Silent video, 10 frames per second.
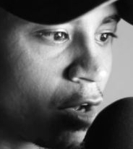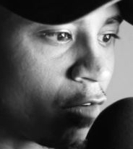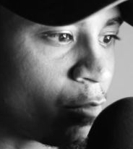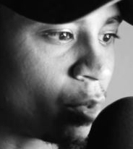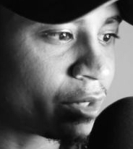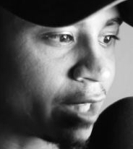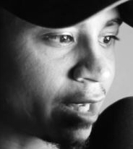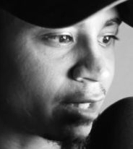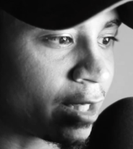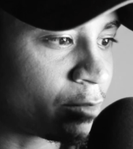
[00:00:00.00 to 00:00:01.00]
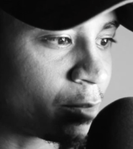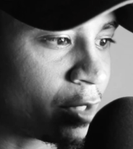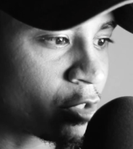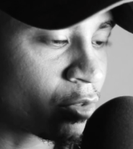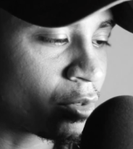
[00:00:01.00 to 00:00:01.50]
of what they claim to
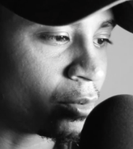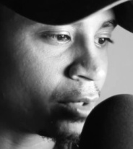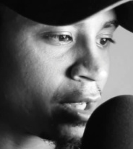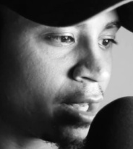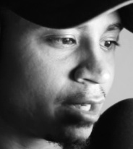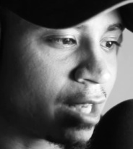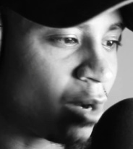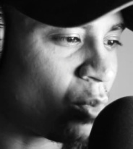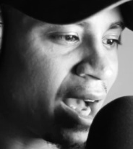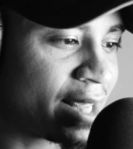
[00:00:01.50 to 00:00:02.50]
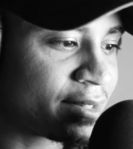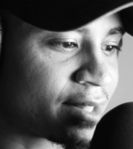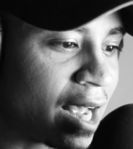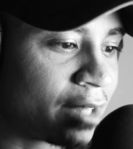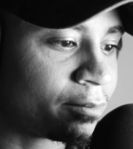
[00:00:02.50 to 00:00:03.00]
be true. Now, why is
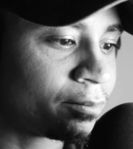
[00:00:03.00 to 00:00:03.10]
that?